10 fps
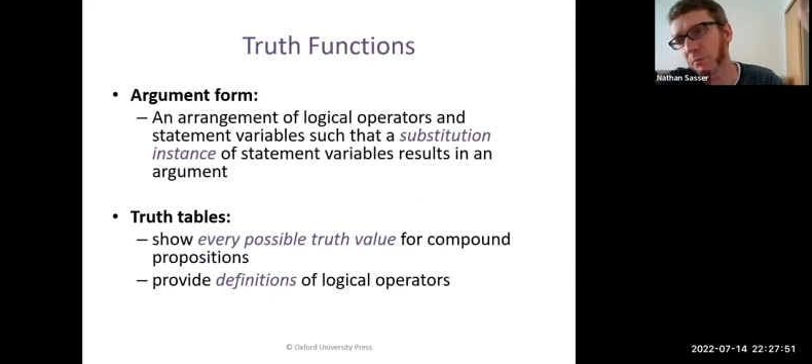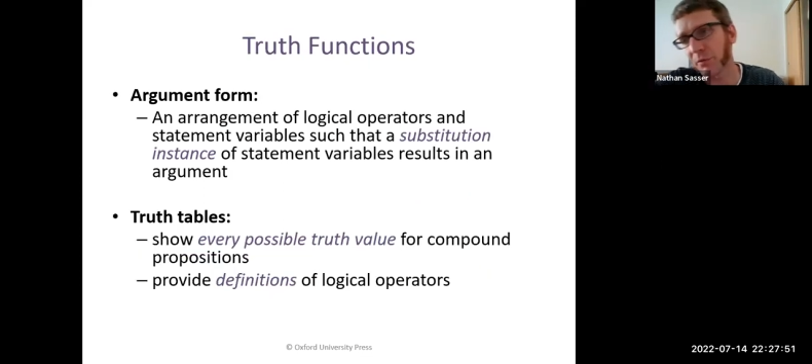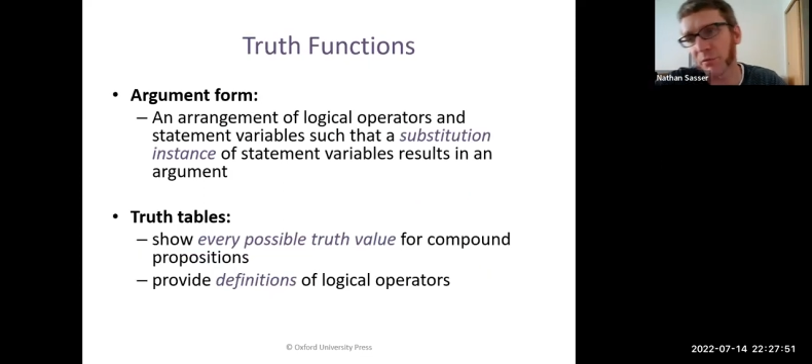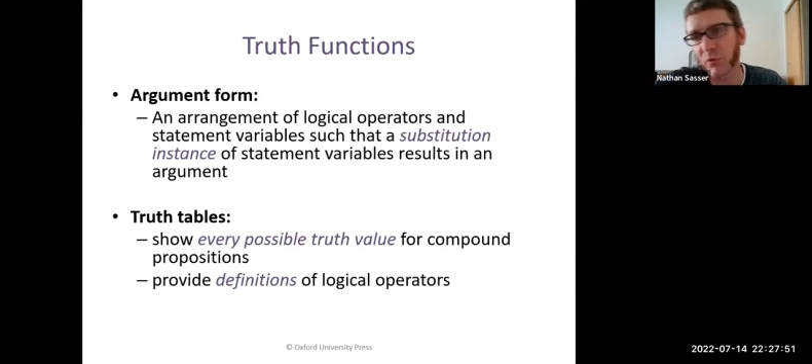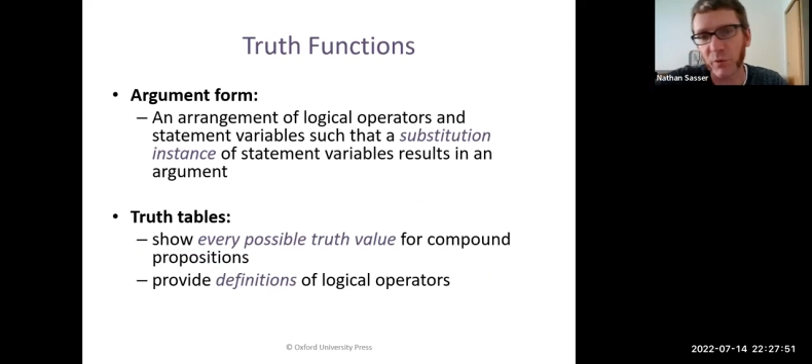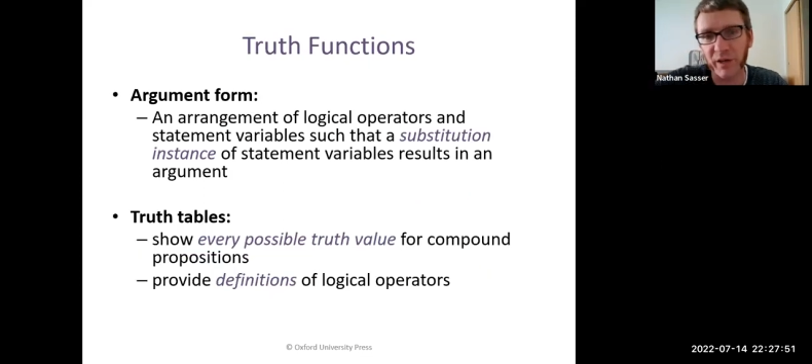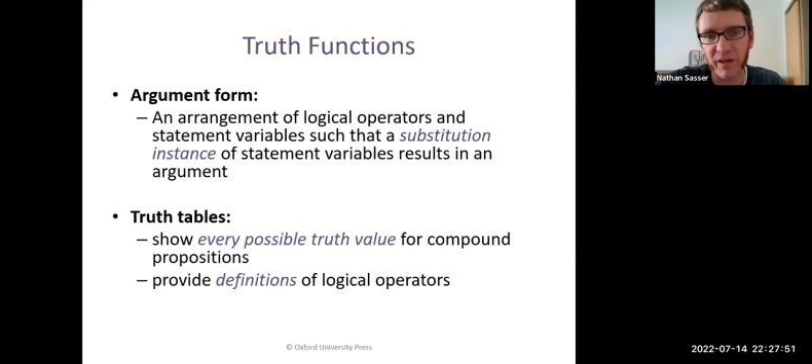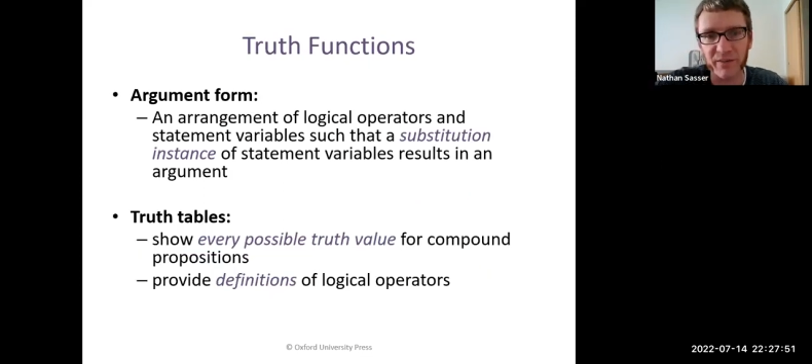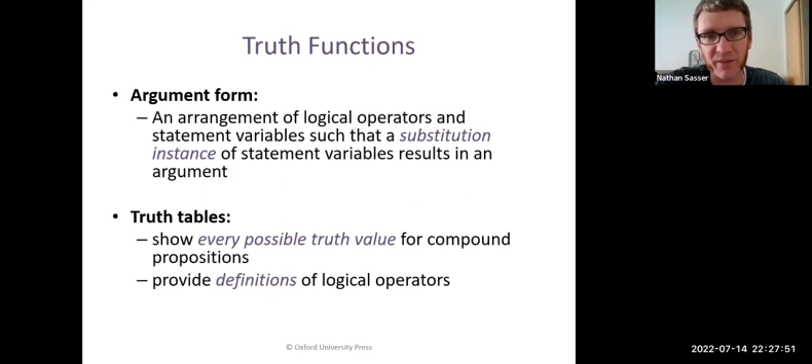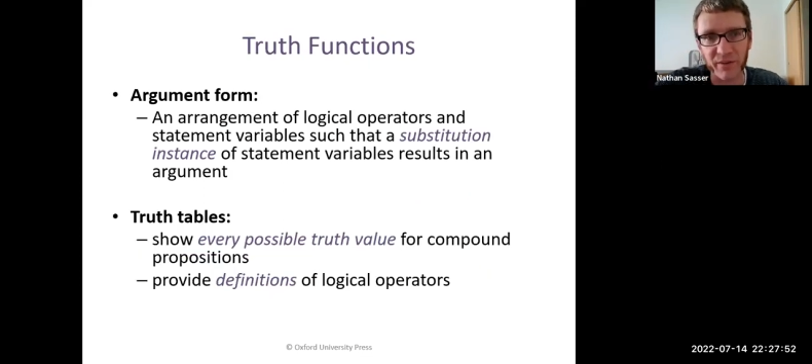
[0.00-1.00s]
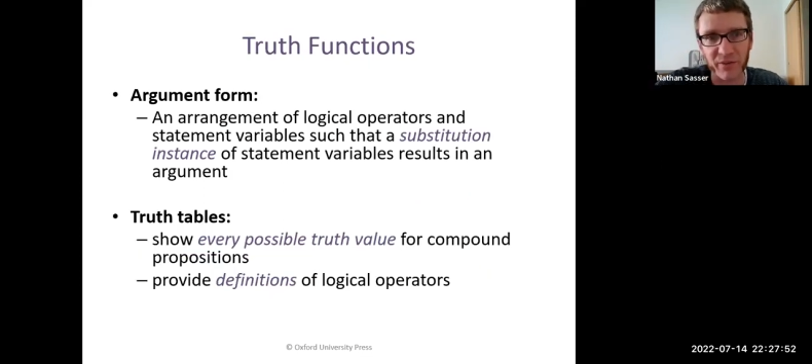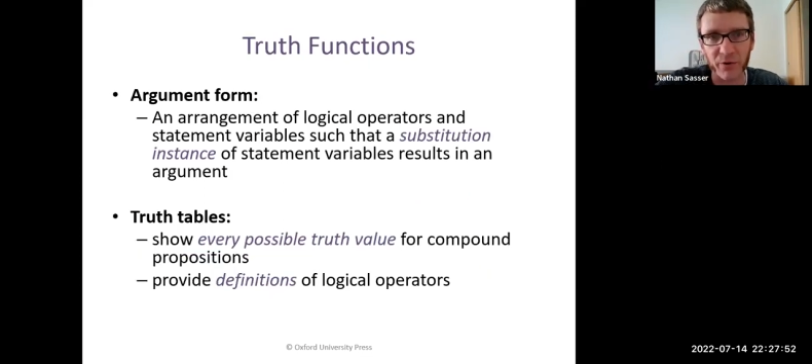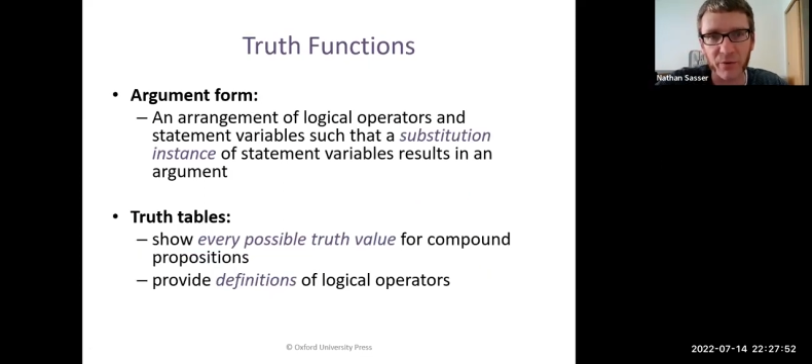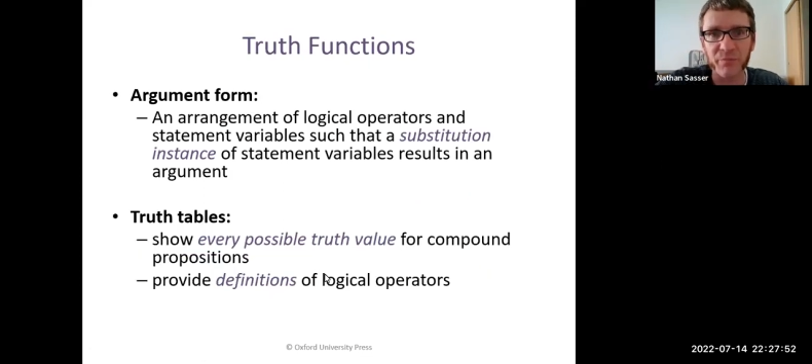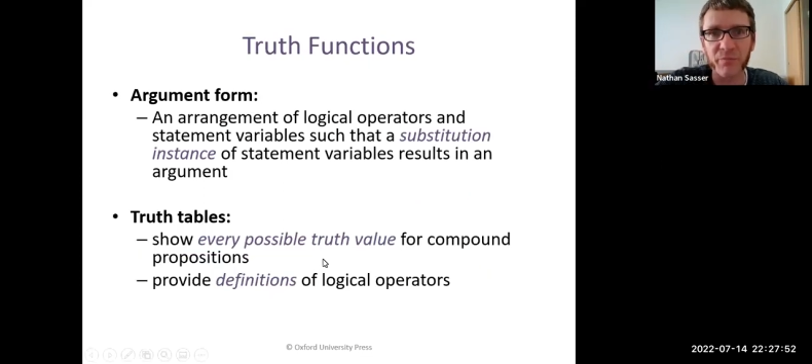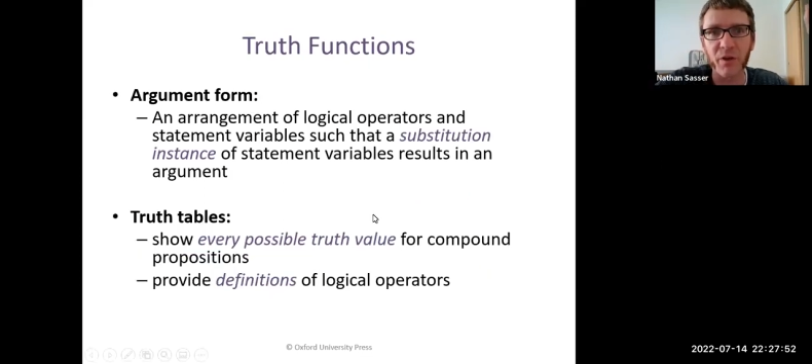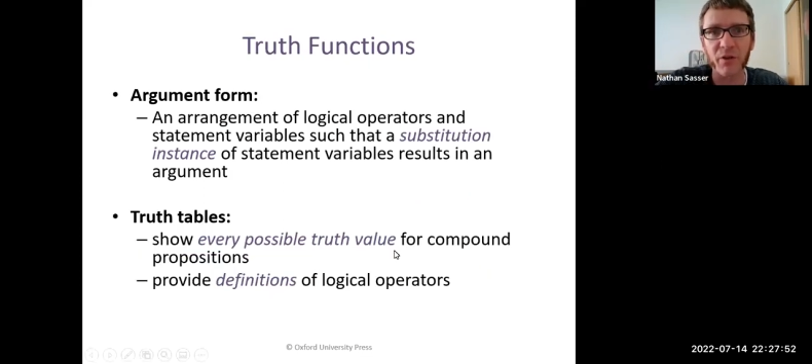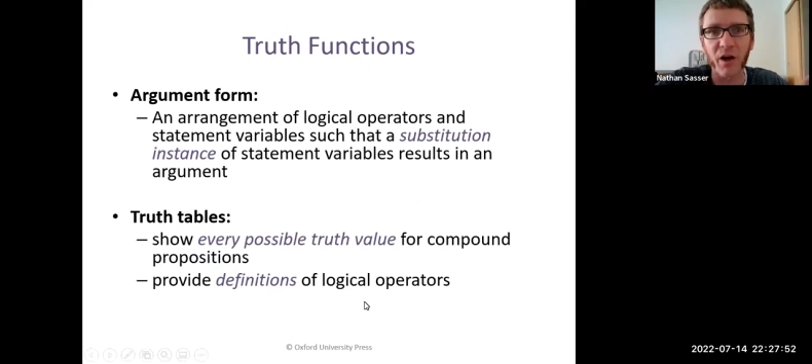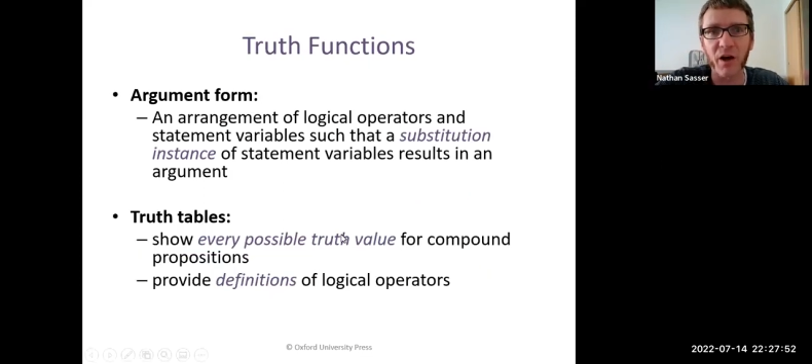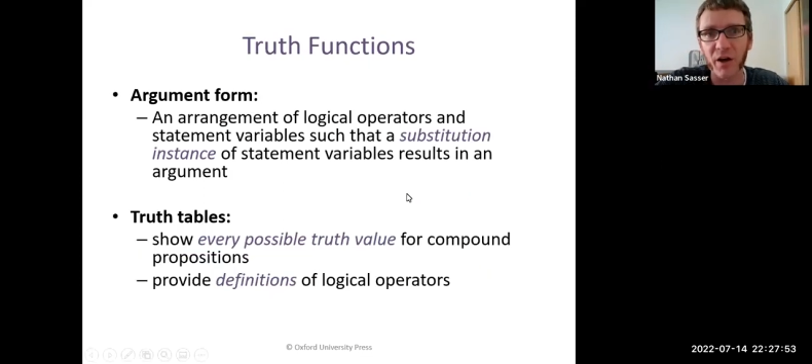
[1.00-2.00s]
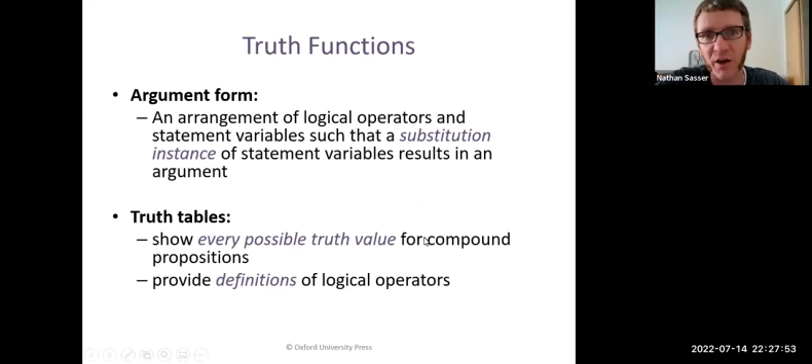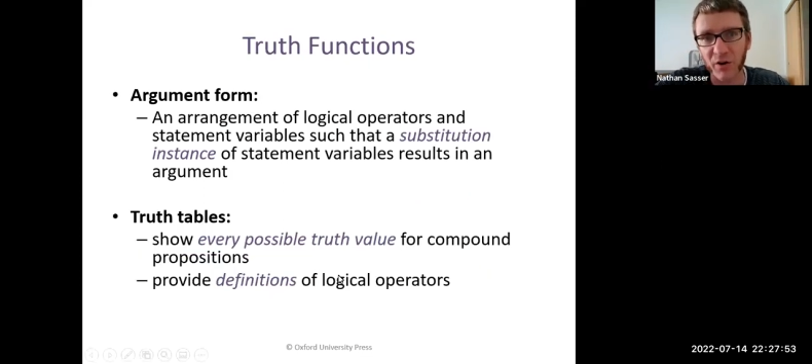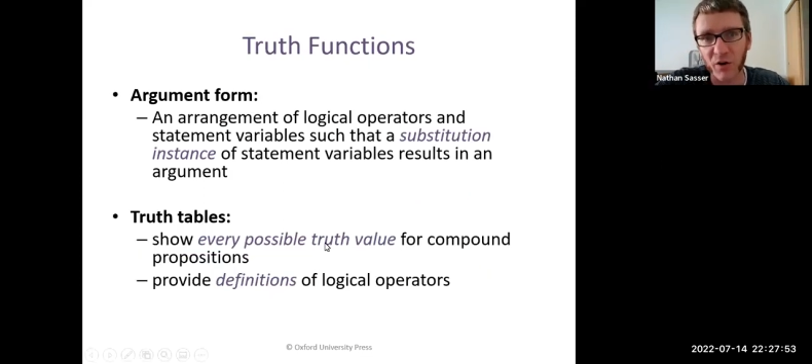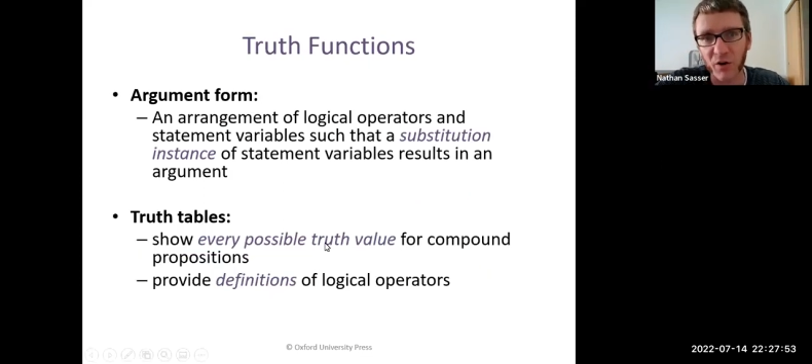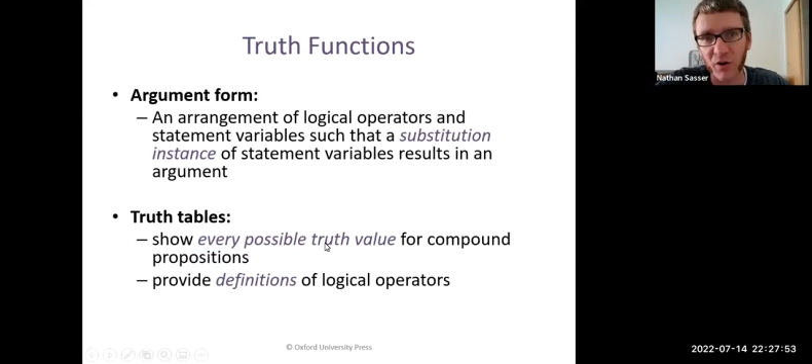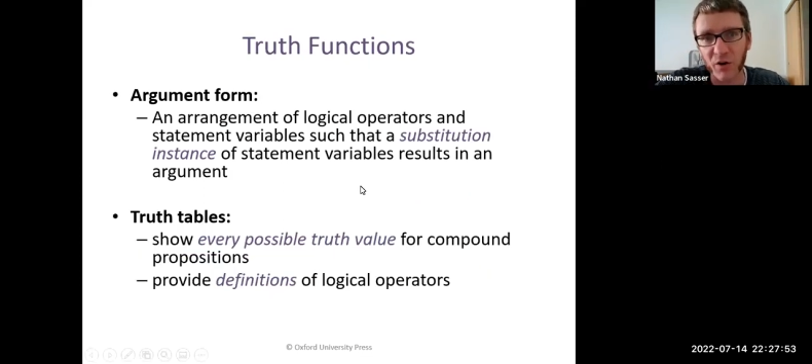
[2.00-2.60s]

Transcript: Before we get to that, though, an